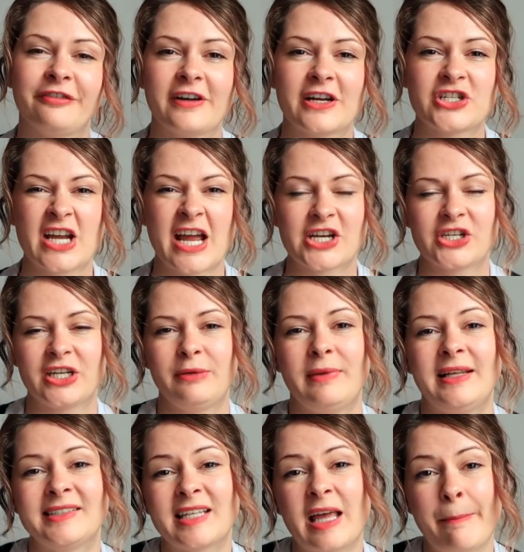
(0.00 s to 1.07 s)
French actually
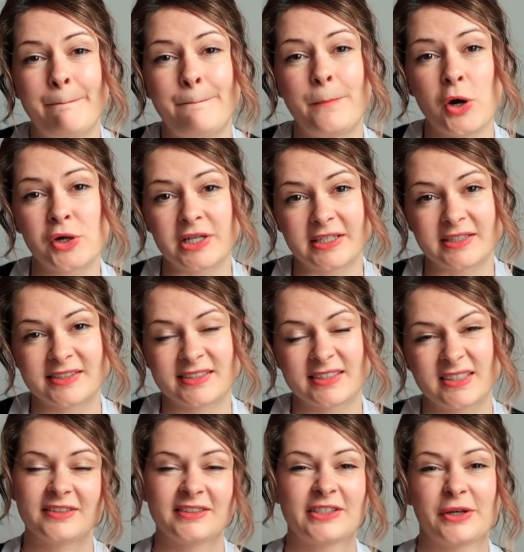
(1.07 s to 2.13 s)
means a bodice.
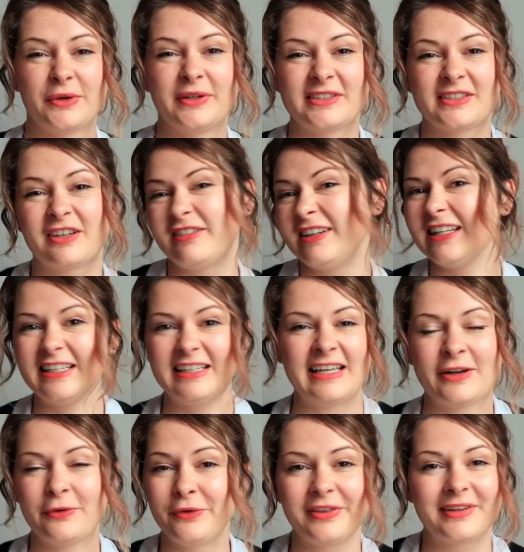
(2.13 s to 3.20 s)
So it's not really
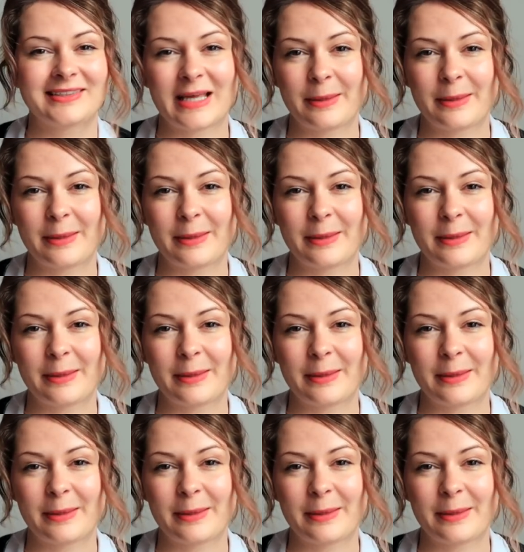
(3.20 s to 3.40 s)
at all the